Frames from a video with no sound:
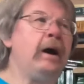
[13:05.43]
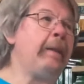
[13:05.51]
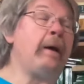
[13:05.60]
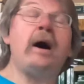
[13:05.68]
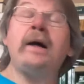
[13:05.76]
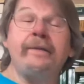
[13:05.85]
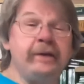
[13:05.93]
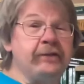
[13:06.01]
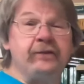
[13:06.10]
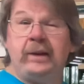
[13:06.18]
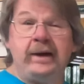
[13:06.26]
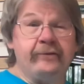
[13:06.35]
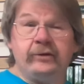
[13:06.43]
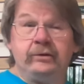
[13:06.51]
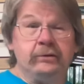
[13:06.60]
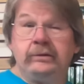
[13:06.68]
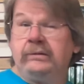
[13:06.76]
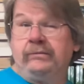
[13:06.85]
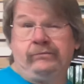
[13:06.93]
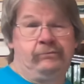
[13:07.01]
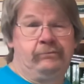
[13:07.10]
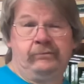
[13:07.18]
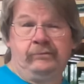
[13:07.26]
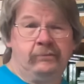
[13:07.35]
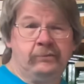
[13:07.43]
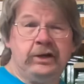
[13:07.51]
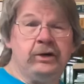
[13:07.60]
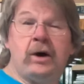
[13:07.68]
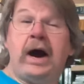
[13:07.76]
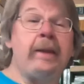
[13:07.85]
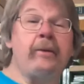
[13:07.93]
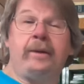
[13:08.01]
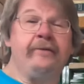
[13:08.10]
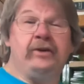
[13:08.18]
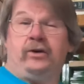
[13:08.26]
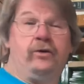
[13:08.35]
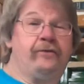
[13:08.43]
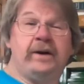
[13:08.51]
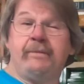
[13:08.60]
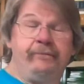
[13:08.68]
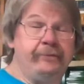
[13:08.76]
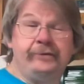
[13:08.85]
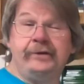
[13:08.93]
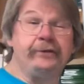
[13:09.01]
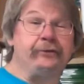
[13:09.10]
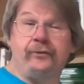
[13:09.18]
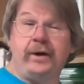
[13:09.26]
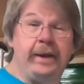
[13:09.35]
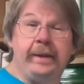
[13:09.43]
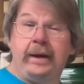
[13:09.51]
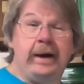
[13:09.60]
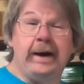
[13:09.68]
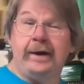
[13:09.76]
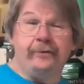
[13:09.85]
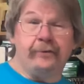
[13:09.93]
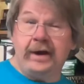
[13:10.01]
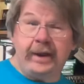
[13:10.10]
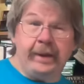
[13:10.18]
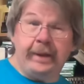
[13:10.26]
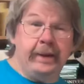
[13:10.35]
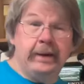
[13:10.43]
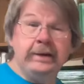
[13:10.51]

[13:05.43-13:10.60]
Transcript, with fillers: And on this level, you know, I don't even know if I'm this rated, higher rated.